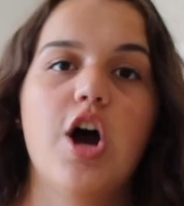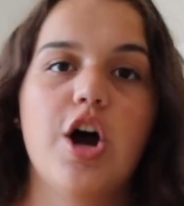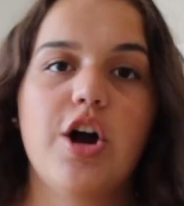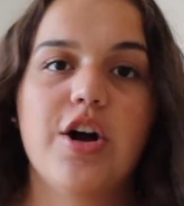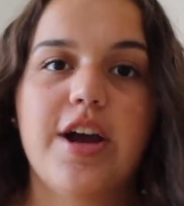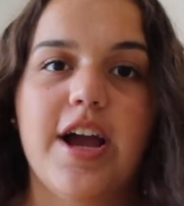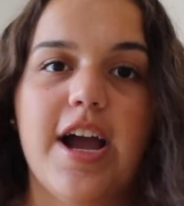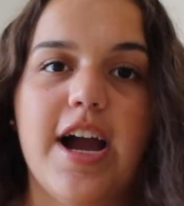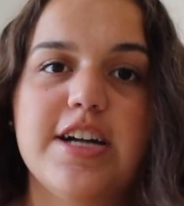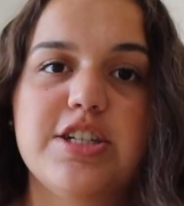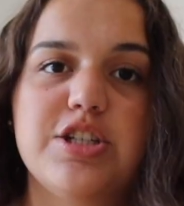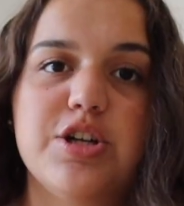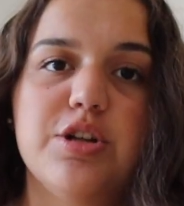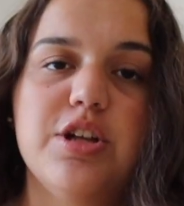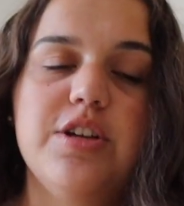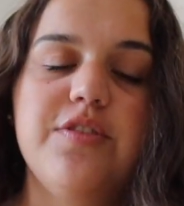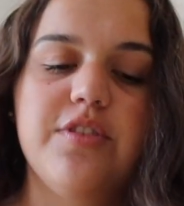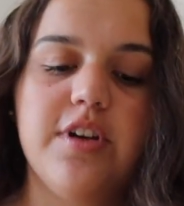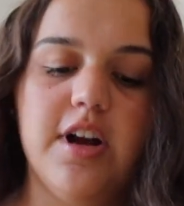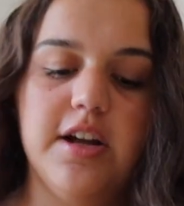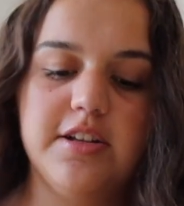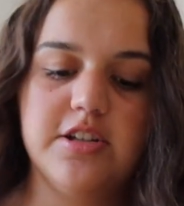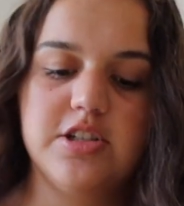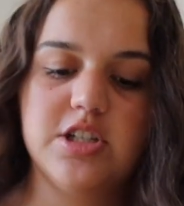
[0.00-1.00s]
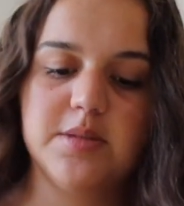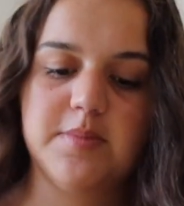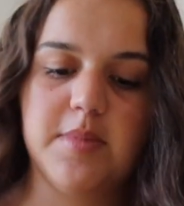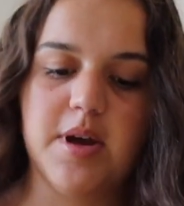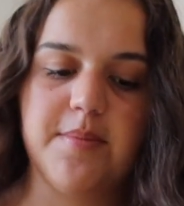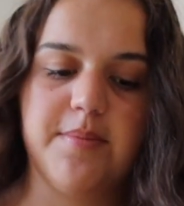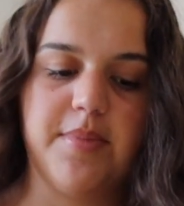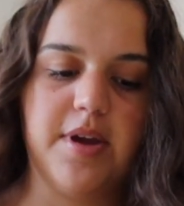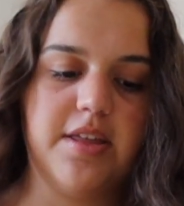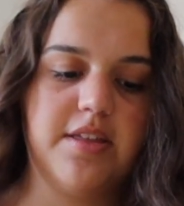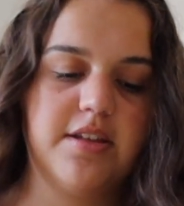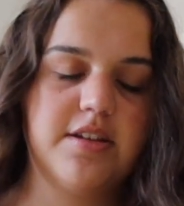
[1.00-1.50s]
Okay, I totally forgot to show my
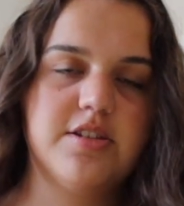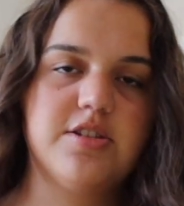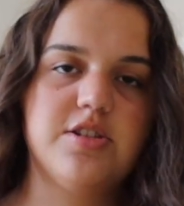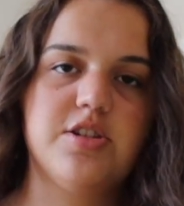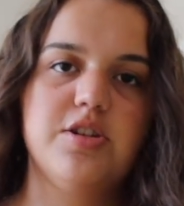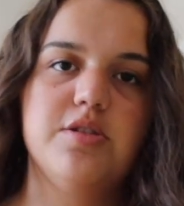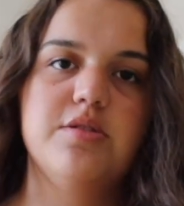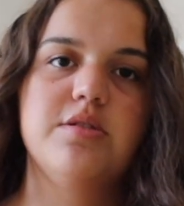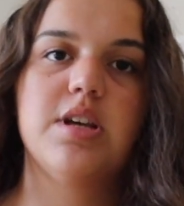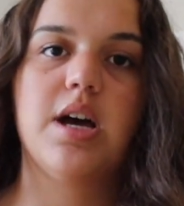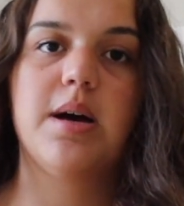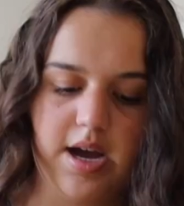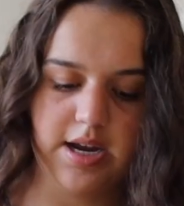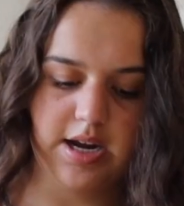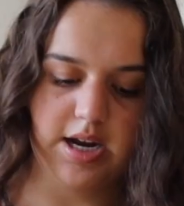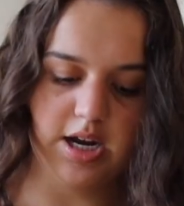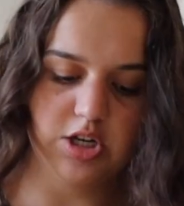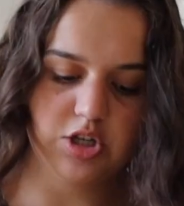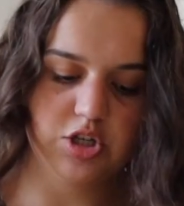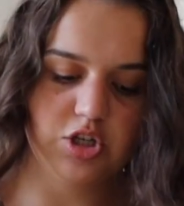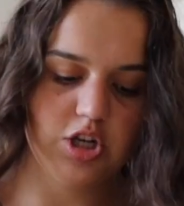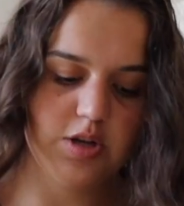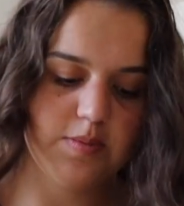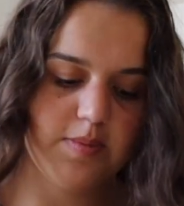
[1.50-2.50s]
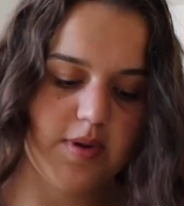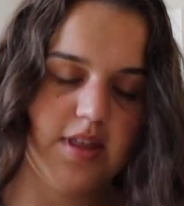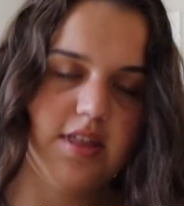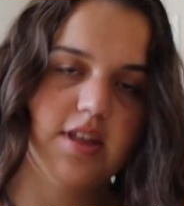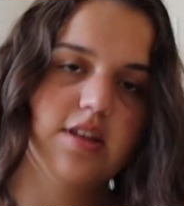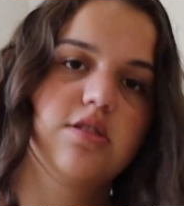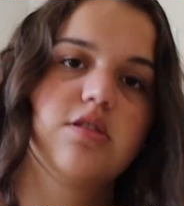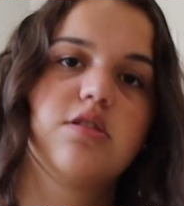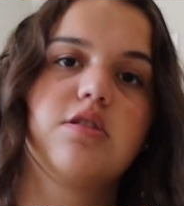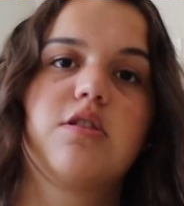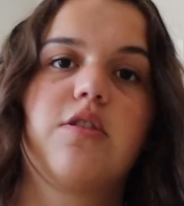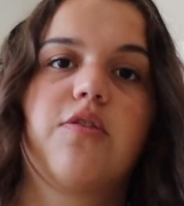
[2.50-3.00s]
bathing suits. I got 2 bathing
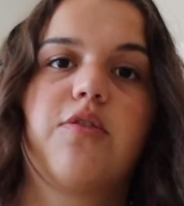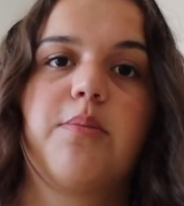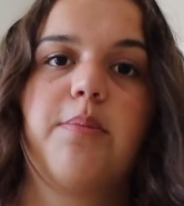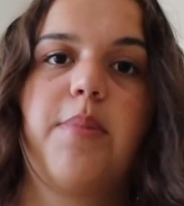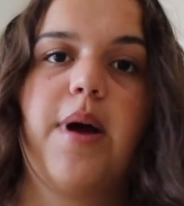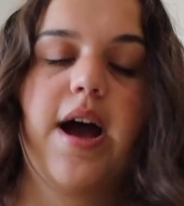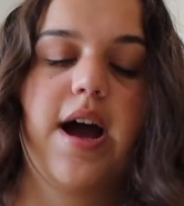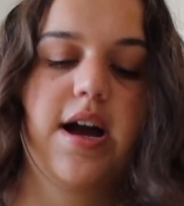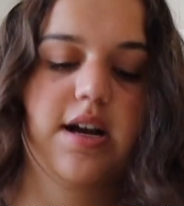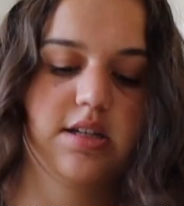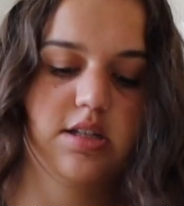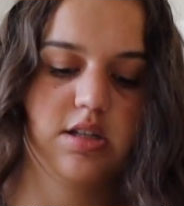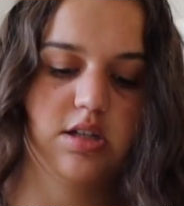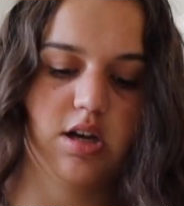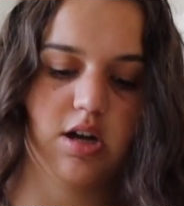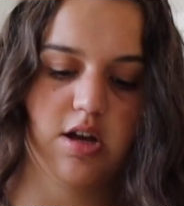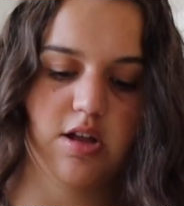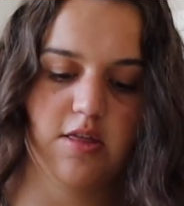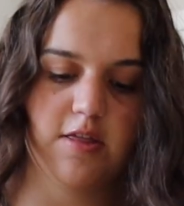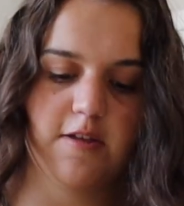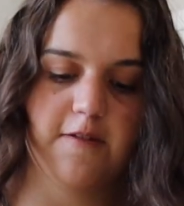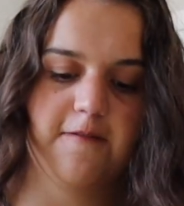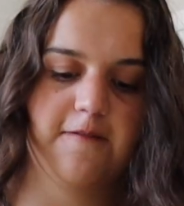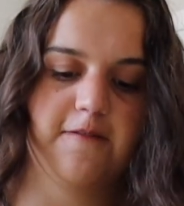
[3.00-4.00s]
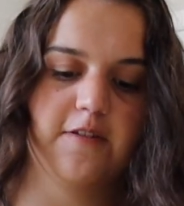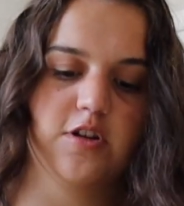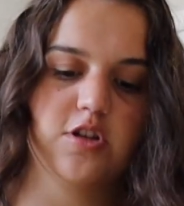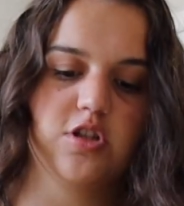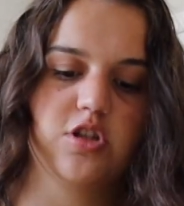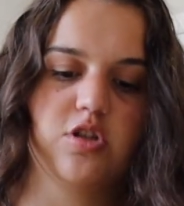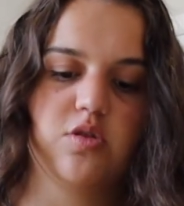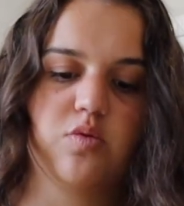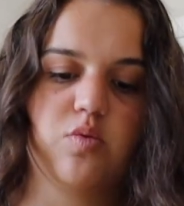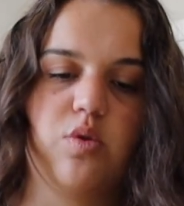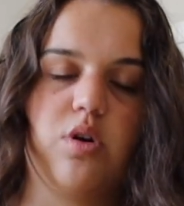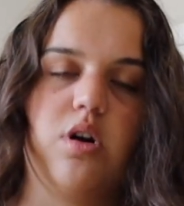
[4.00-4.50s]
suits from PacSun. The
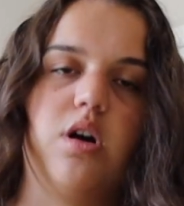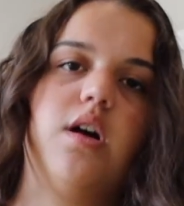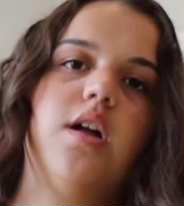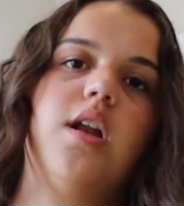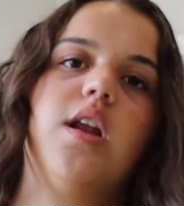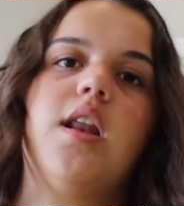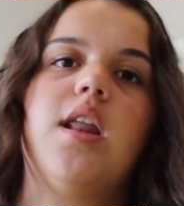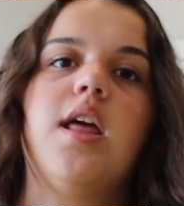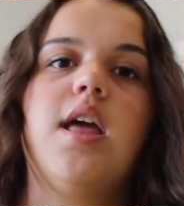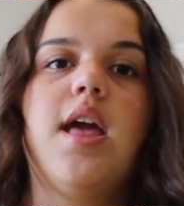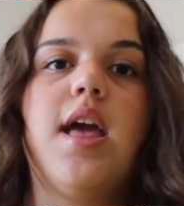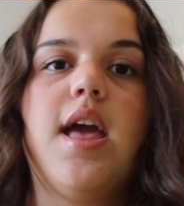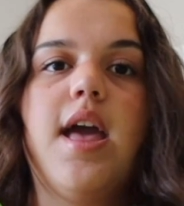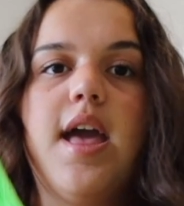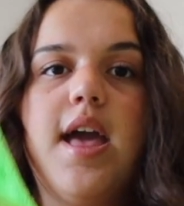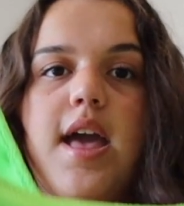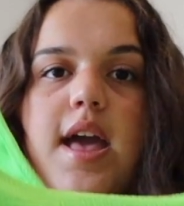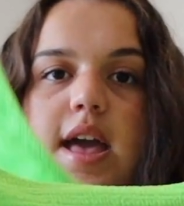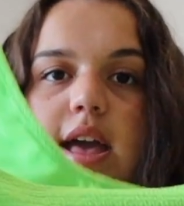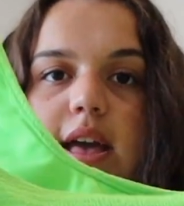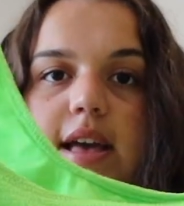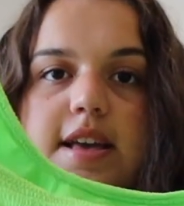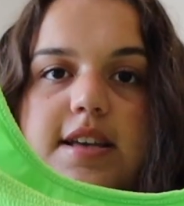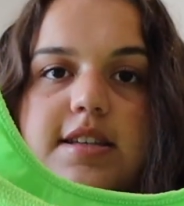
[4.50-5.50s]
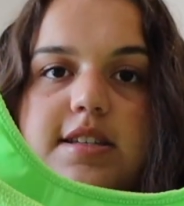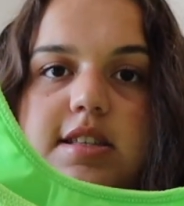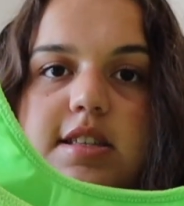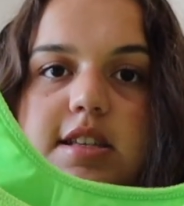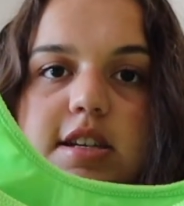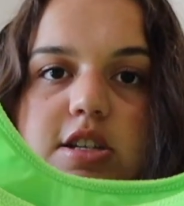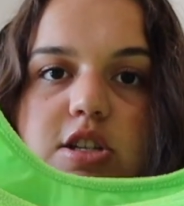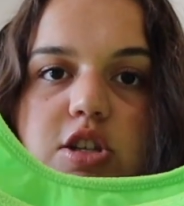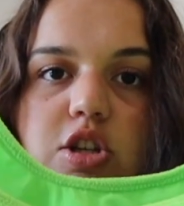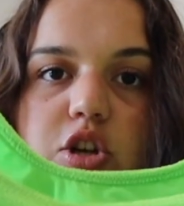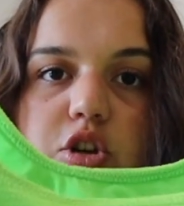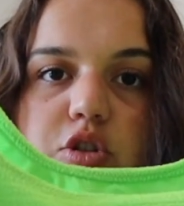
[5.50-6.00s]
first one is
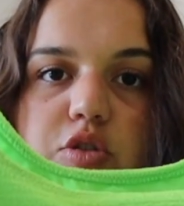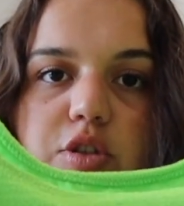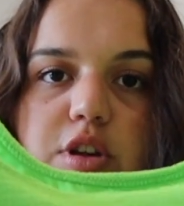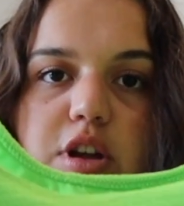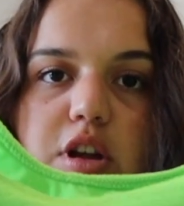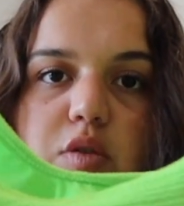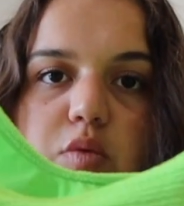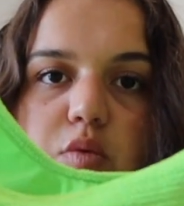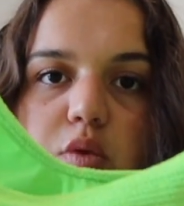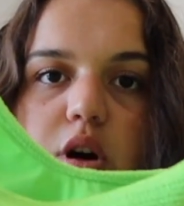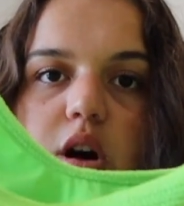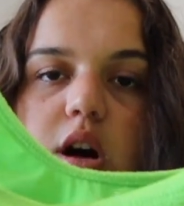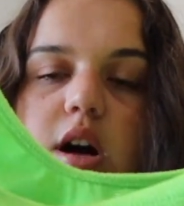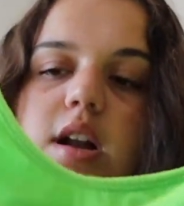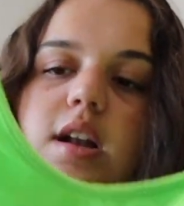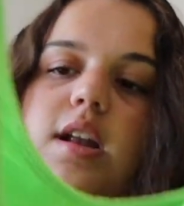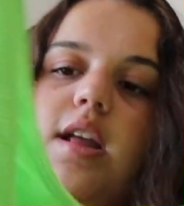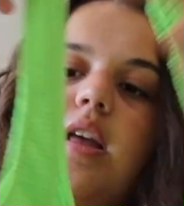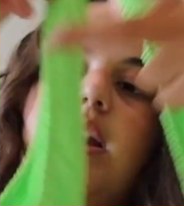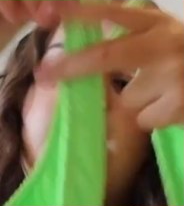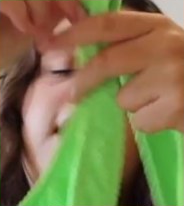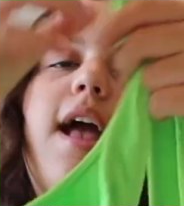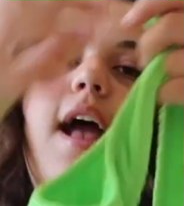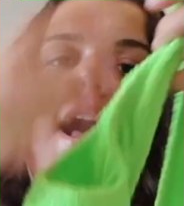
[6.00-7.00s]
this green one, and it